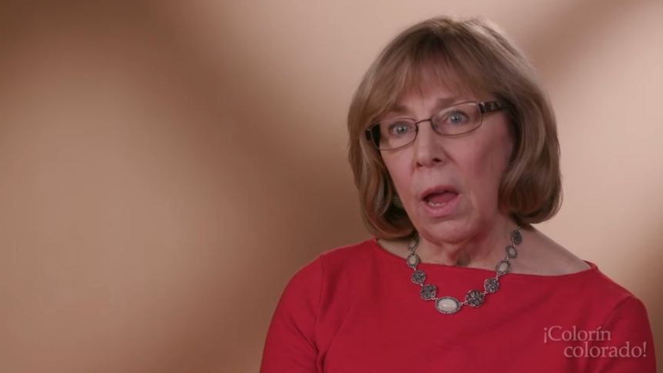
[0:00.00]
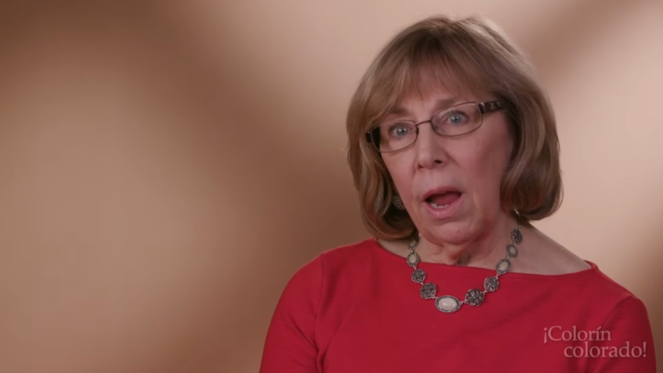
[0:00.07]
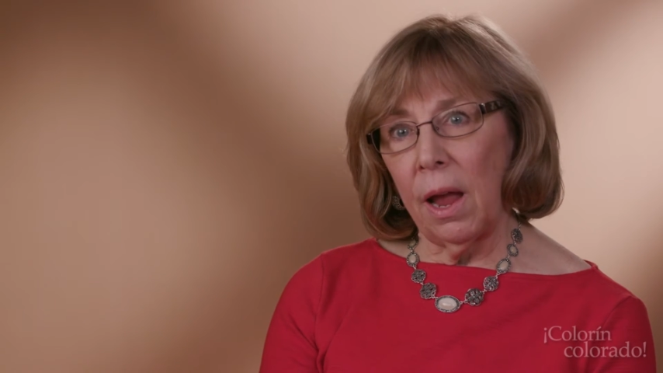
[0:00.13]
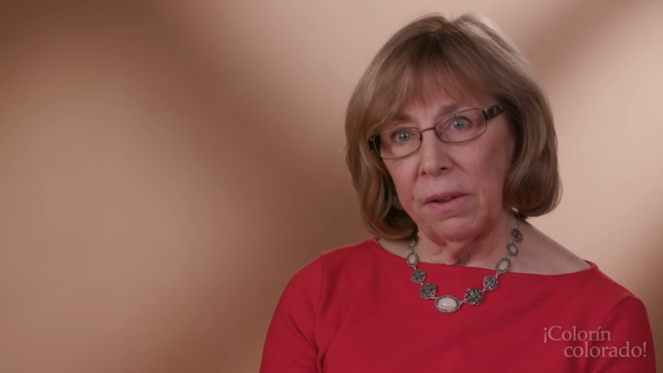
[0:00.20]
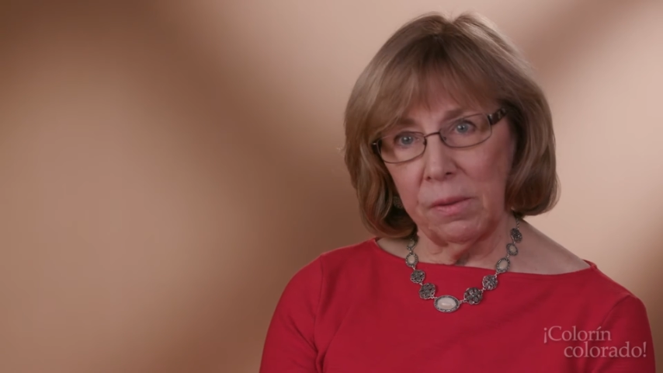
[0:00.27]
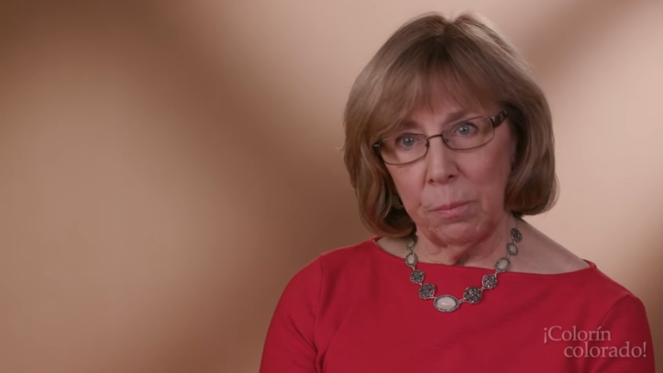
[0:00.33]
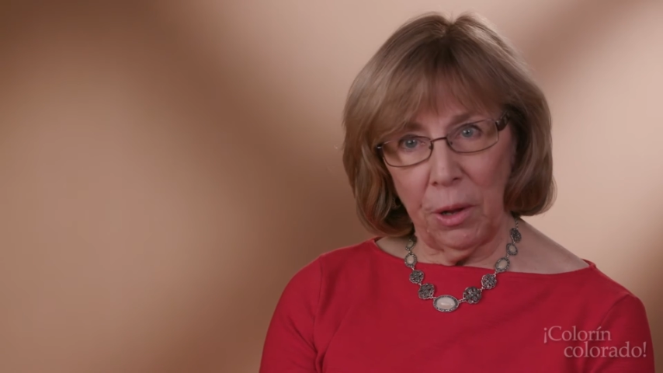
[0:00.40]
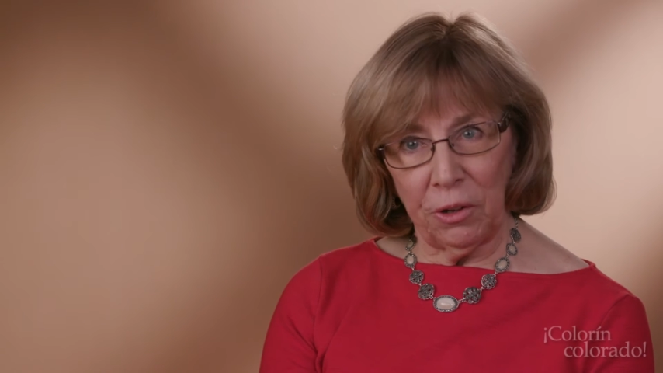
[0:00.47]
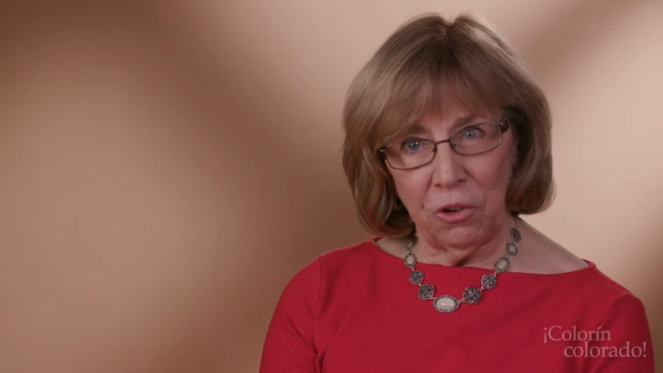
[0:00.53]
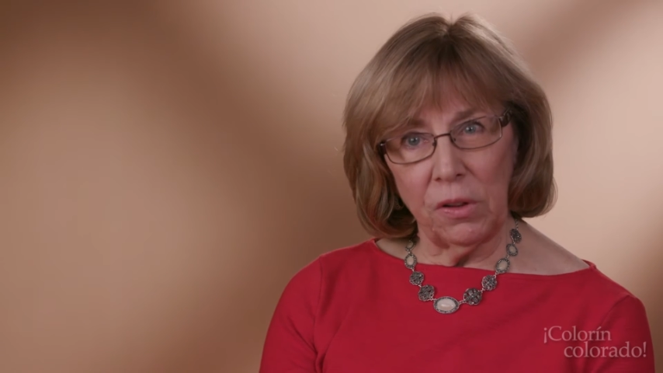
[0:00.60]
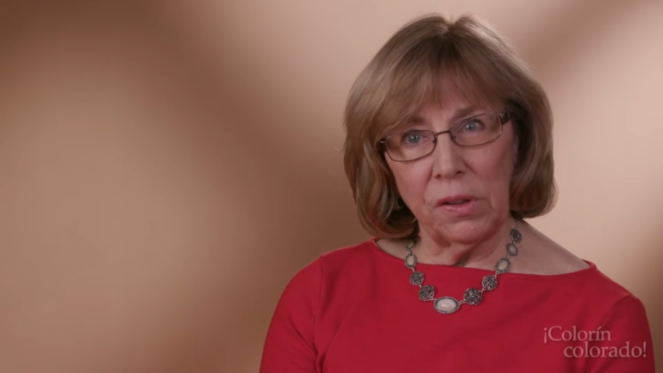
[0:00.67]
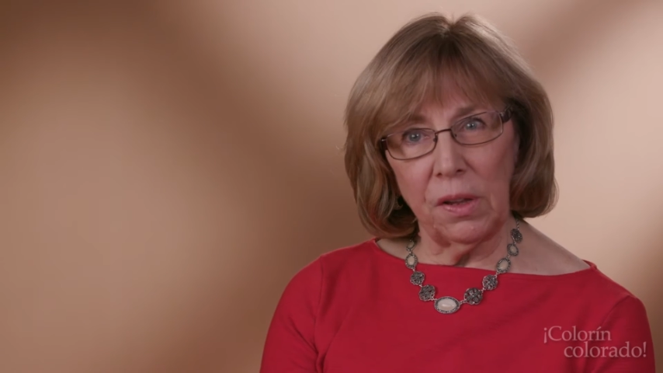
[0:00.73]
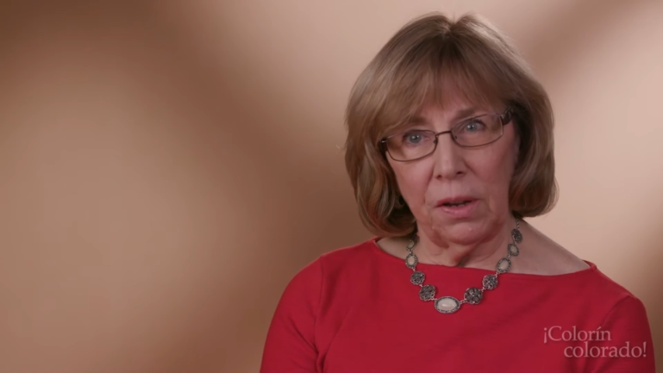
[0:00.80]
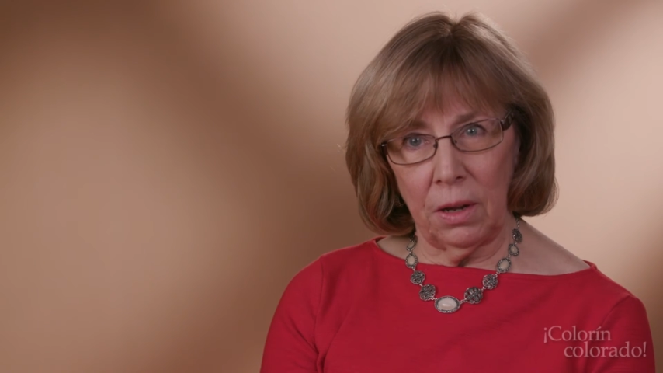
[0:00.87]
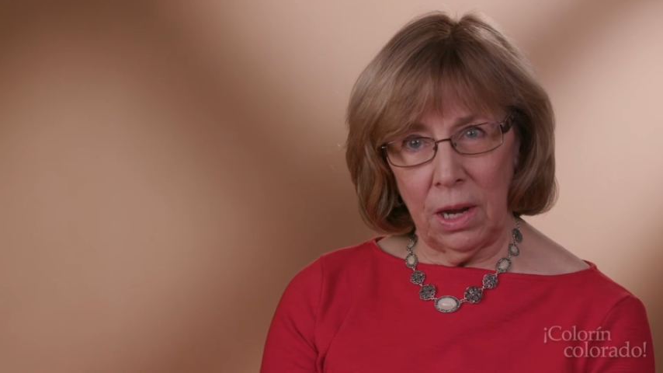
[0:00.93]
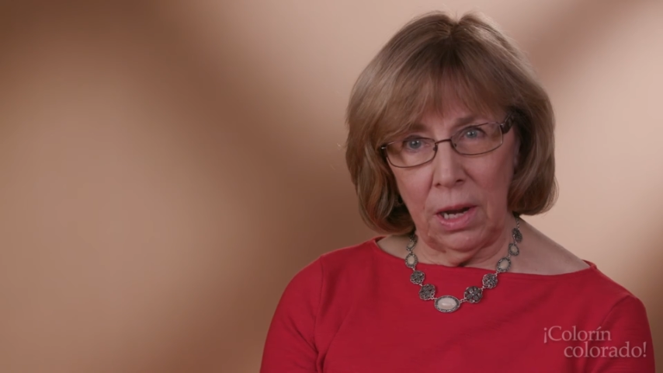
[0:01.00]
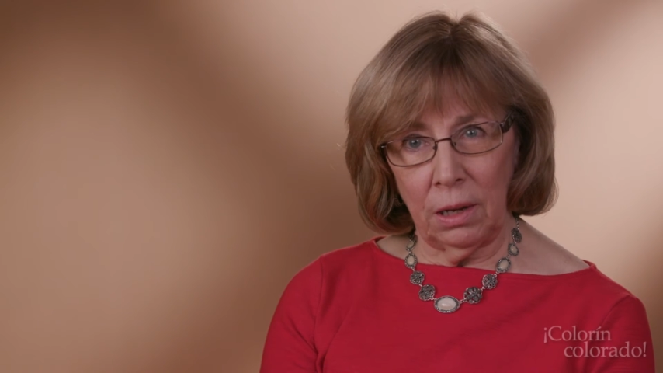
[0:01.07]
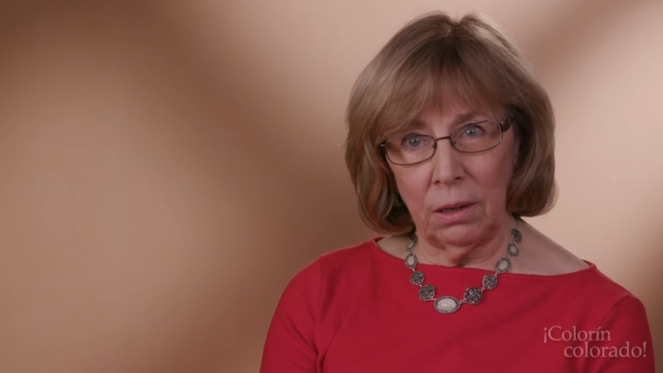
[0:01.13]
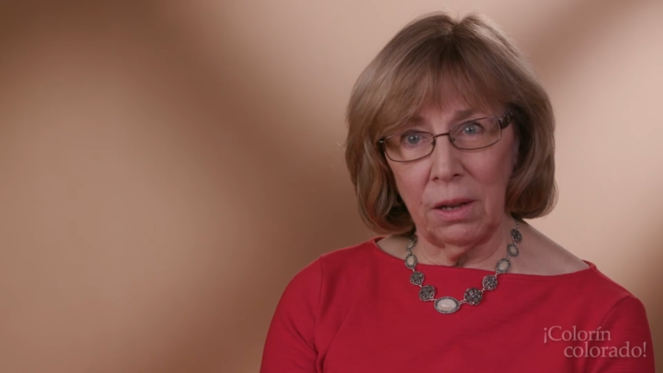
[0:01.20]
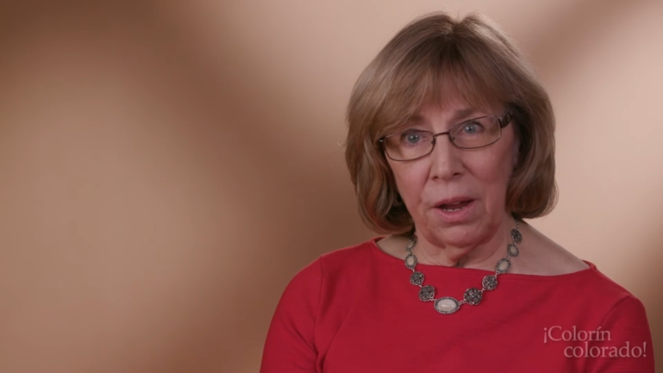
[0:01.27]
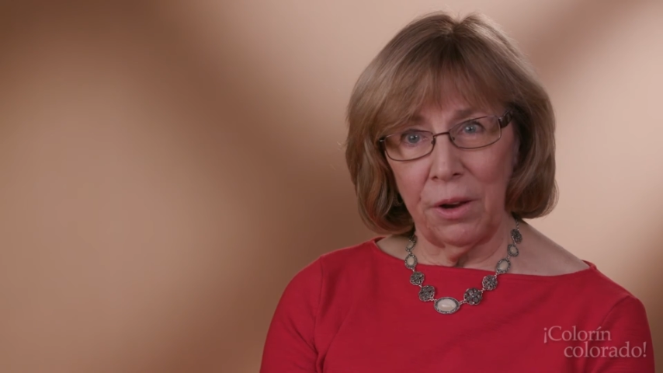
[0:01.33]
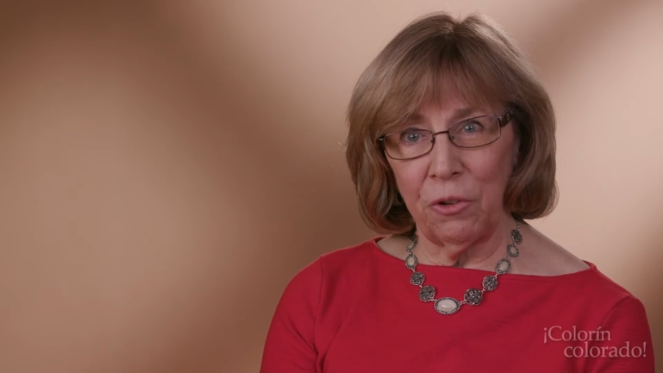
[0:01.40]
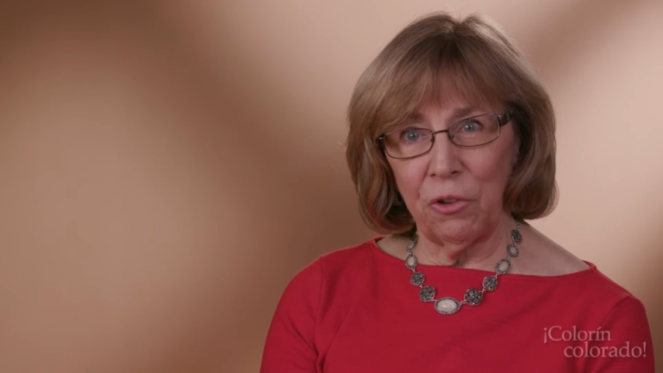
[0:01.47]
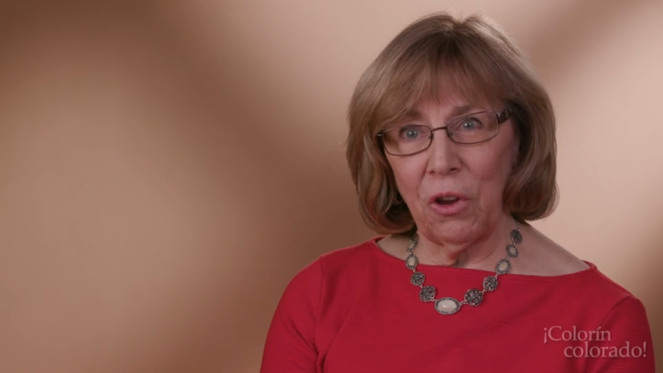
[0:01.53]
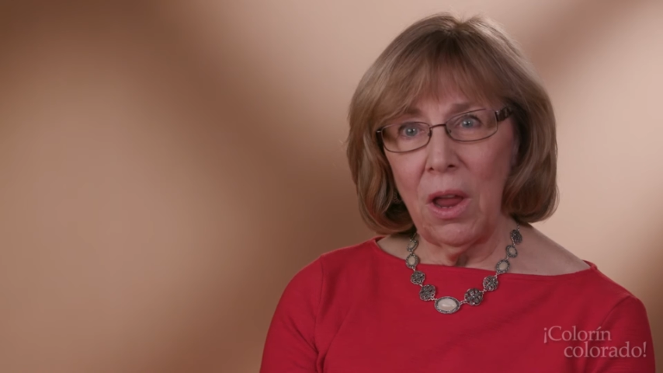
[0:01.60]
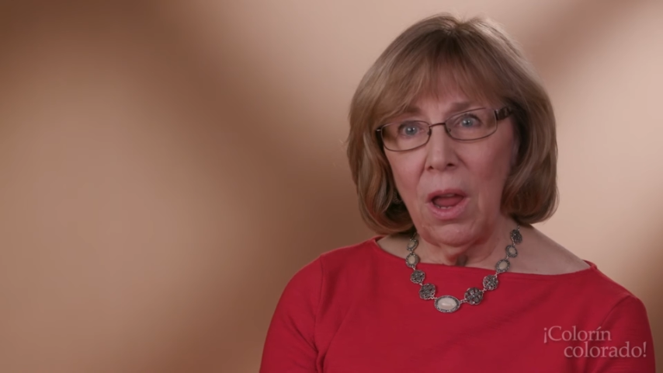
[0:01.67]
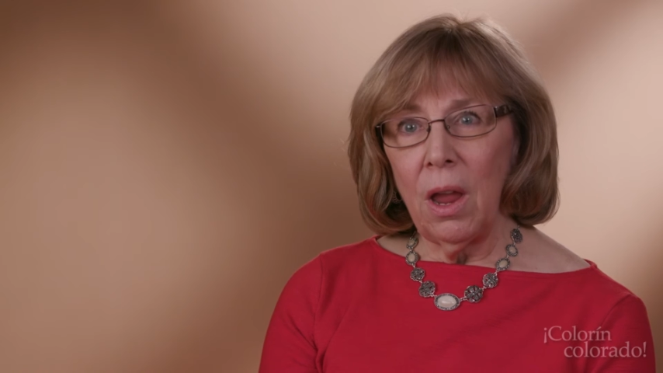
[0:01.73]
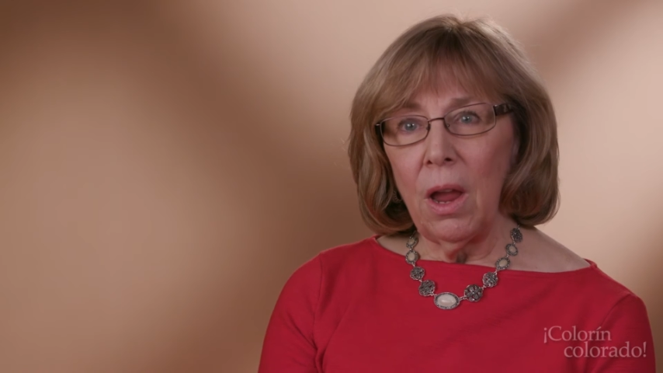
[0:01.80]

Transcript: as much as in English.